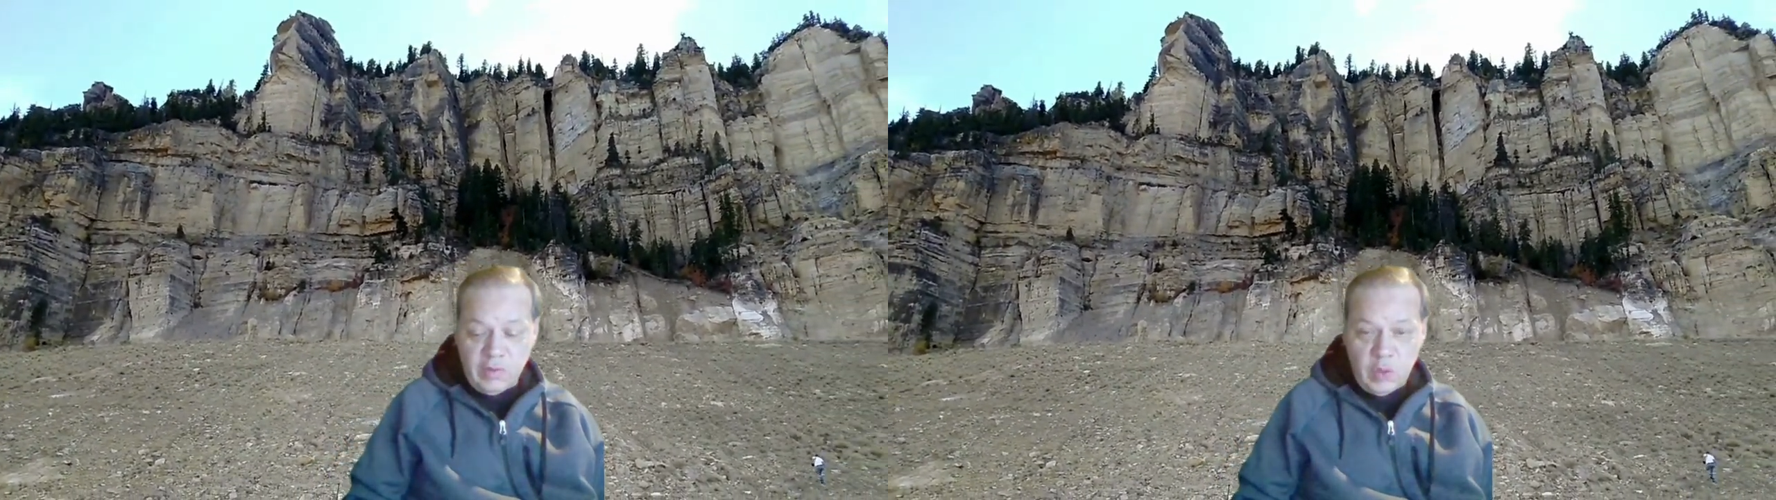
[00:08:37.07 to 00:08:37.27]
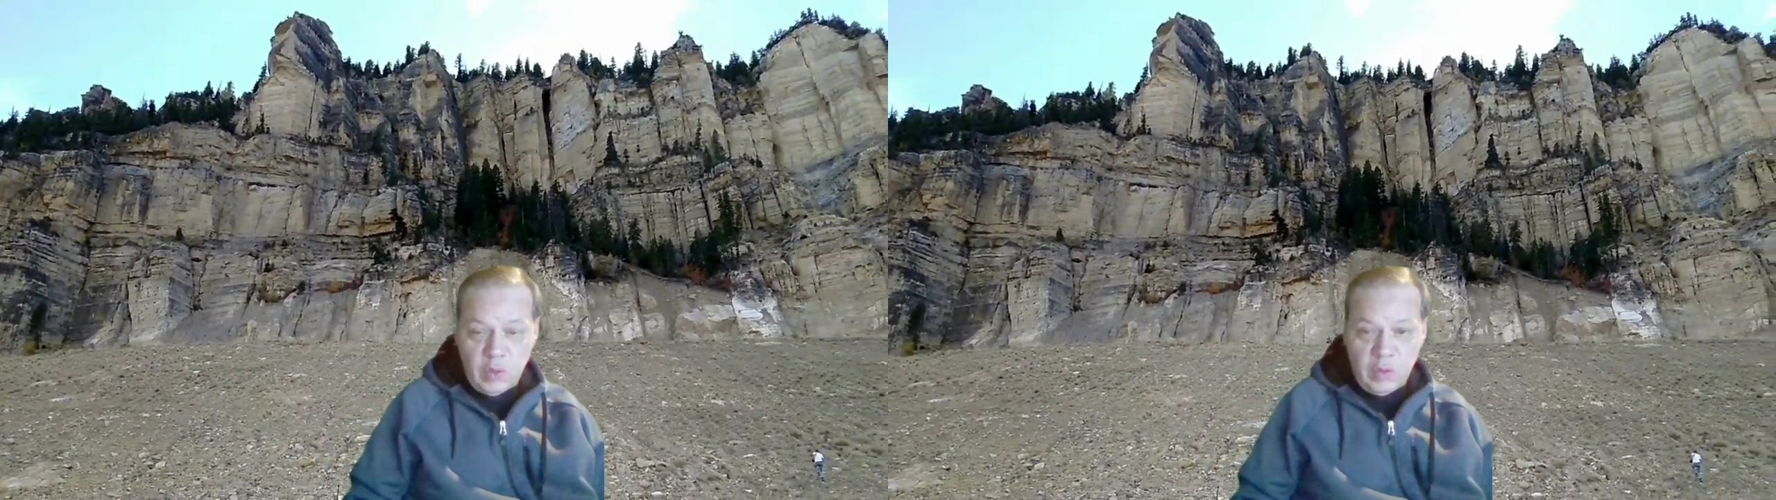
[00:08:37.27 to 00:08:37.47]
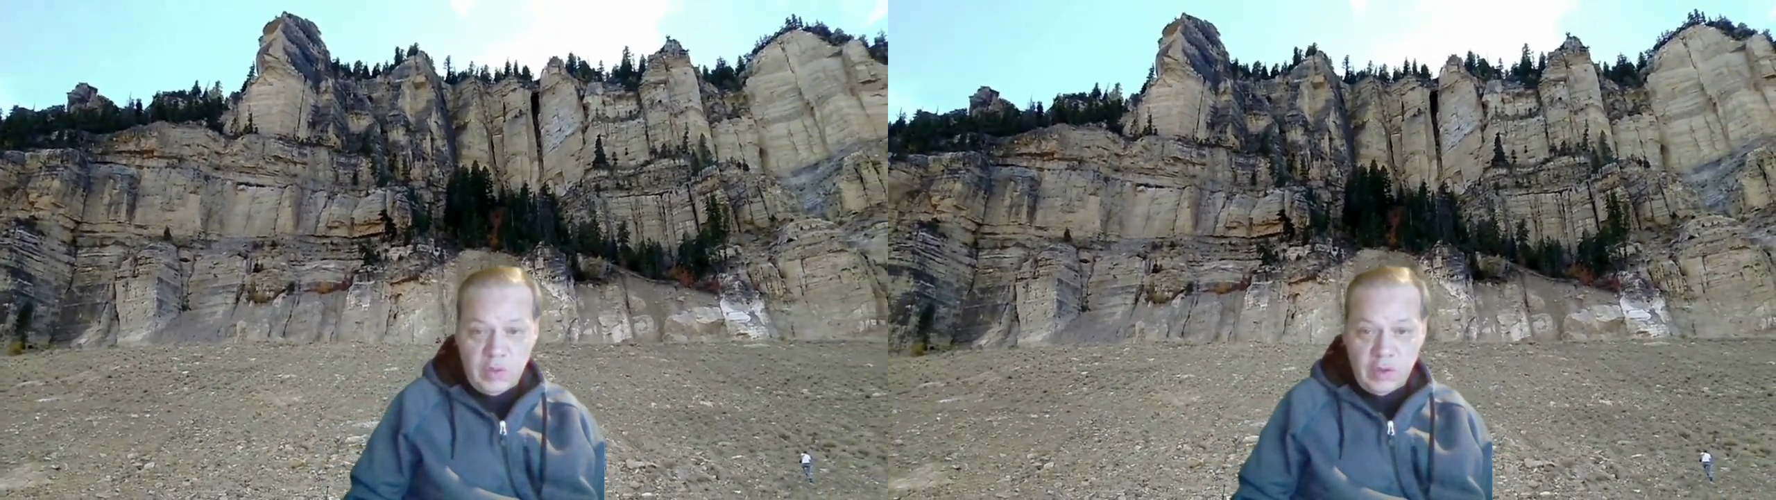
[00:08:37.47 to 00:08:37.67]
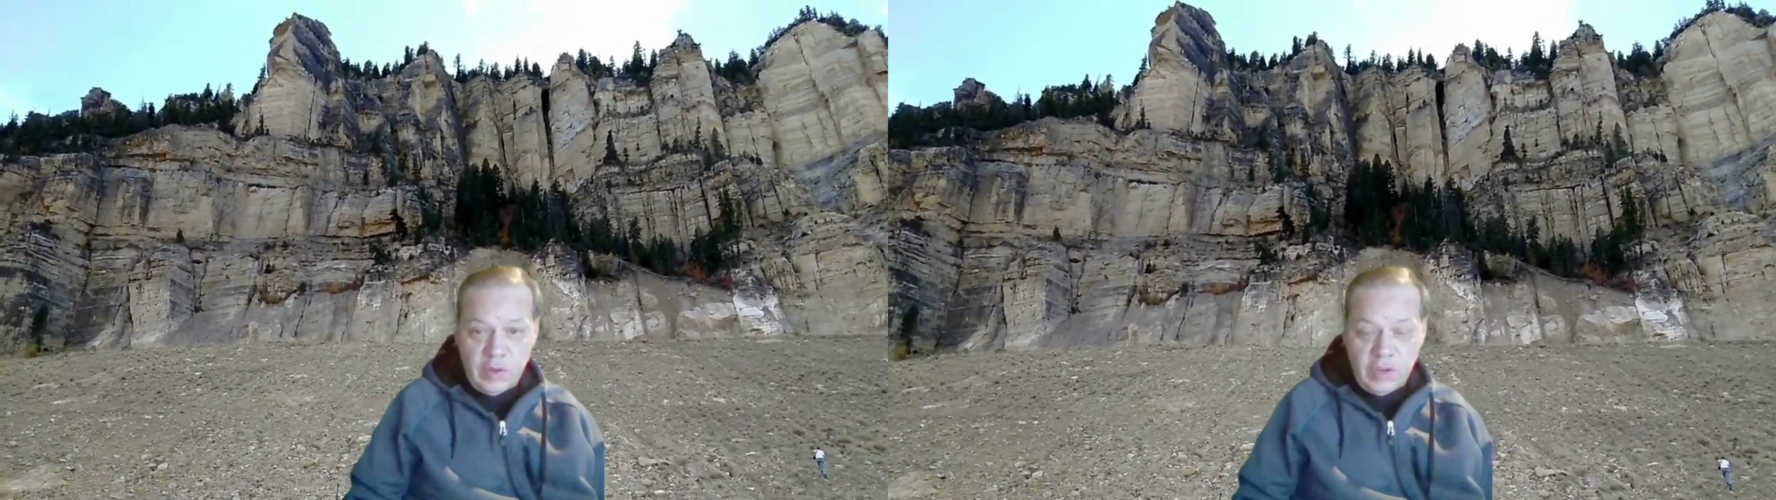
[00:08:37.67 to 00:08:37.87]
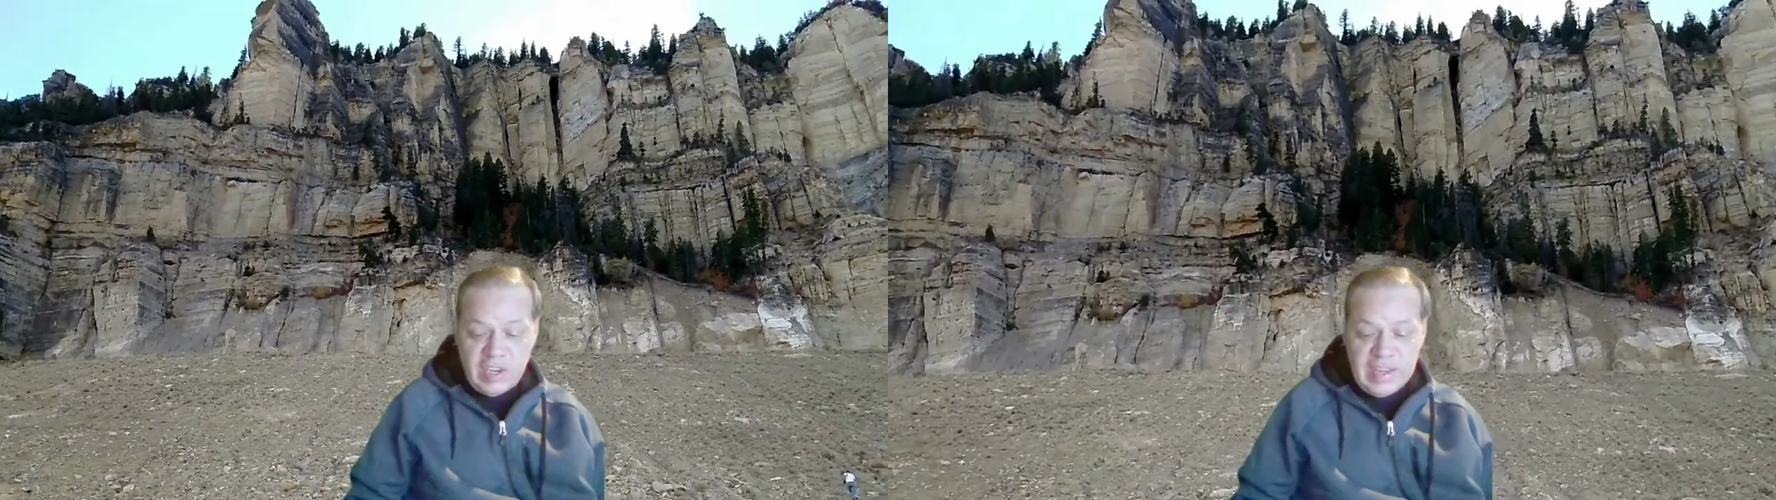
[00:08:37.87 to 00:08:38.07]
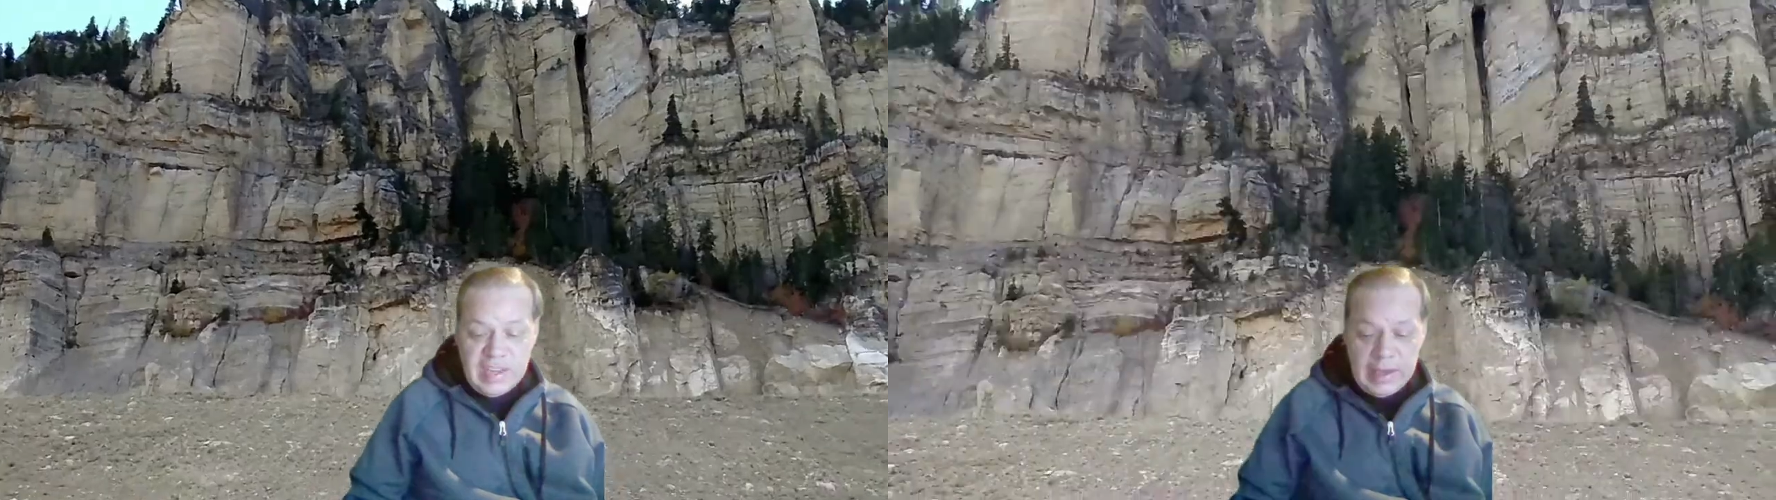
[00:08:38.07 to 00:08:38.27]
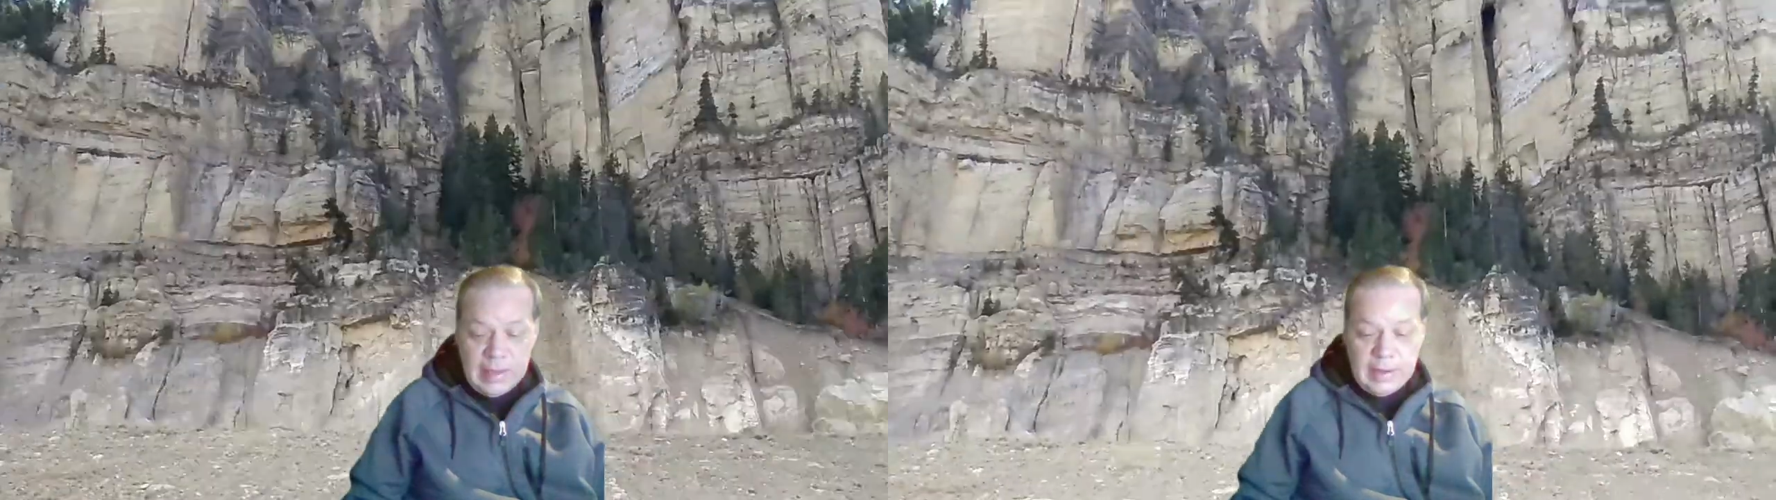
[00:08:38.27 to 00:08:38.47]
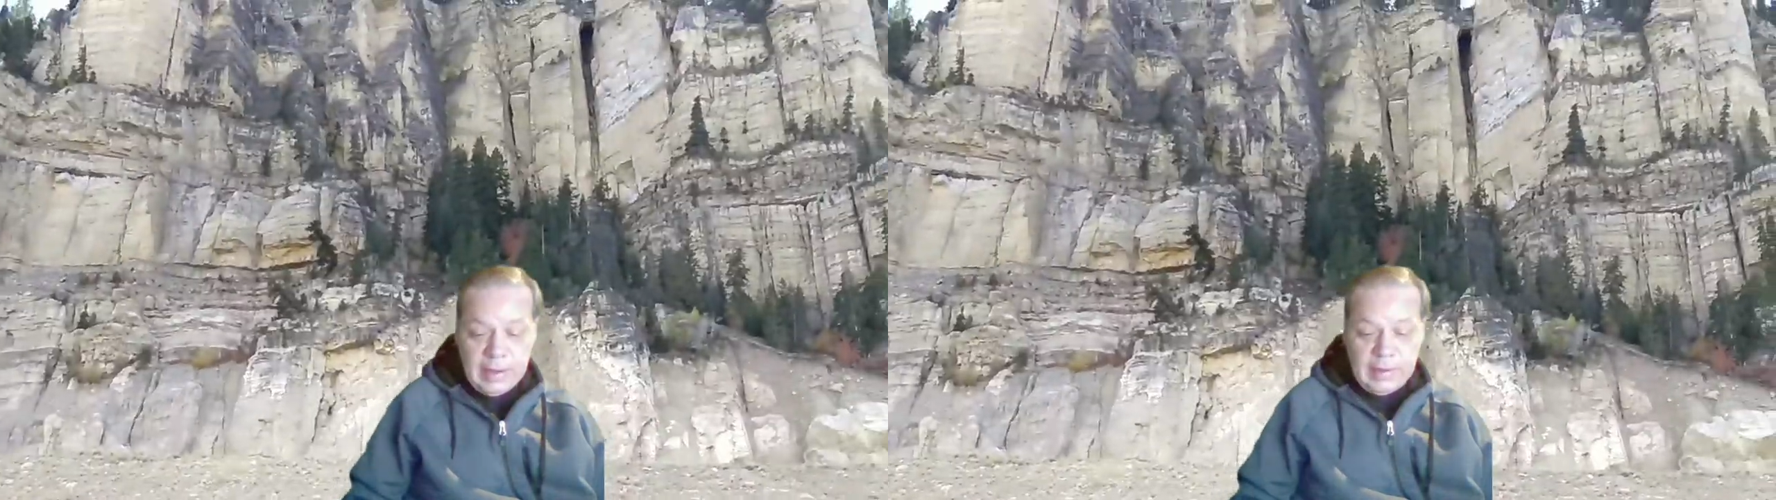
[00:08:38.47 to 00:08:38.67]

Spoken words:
1,210.